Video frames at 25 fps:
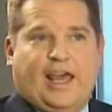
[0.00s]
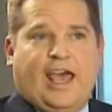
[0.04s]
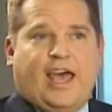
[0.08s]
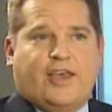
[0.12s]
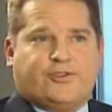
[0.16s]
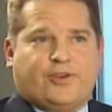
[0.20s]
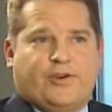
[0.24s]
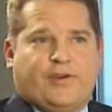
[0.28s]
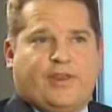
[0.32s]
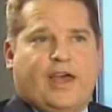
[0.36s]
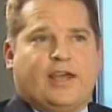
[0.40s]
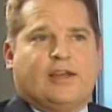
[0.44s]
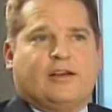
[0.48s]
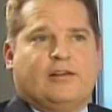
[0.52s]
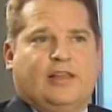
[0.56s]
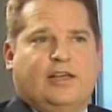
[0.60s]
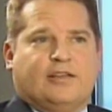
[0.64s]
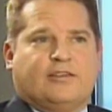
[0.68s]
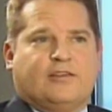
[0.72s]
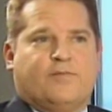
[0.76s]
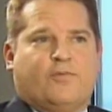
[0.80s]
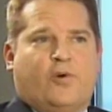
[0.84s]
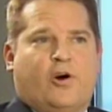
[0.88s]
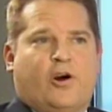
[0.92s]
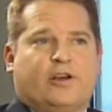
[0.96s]
to ask you that.
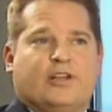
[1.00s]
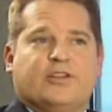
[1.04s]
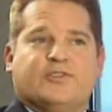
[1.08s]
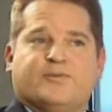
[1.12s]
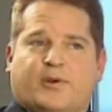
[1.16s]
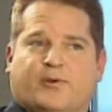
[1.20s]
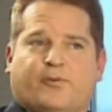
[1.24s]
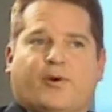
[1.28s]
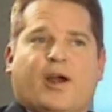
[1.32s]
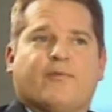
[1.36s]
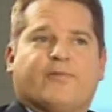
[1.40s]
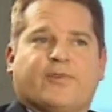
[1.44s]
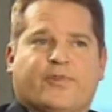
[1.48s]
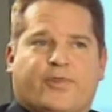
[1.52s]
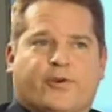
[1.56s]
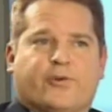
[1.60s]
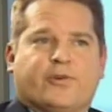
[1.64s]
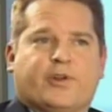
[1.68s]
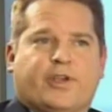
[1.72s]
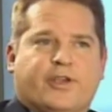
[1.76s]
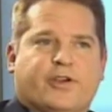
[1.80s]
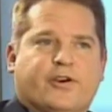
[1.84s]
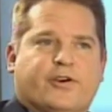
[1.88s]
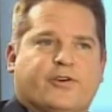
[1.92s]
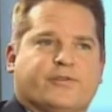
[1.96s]
Collective bargaining's been around for
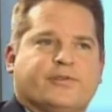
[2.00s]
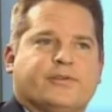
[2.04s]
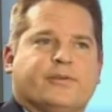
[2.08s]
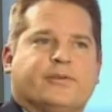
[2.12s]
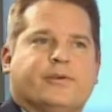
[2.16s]
30 years.